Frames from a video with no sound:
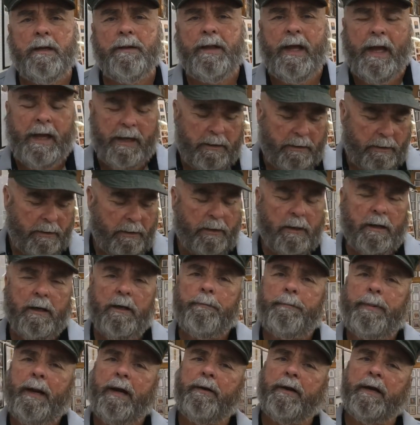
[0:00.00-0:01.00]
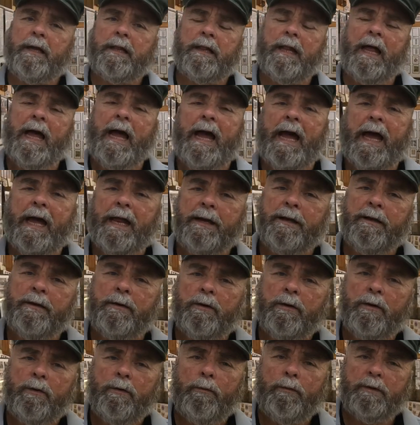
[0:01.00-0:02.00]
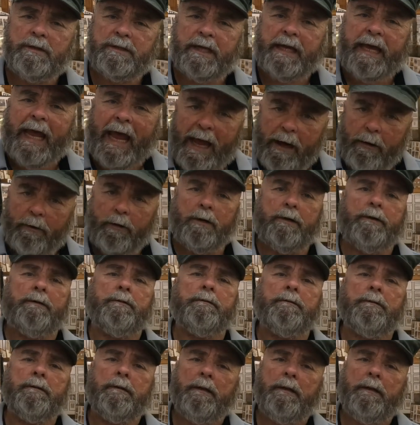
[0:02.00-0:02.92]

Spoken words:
that Perry Cline was a coward,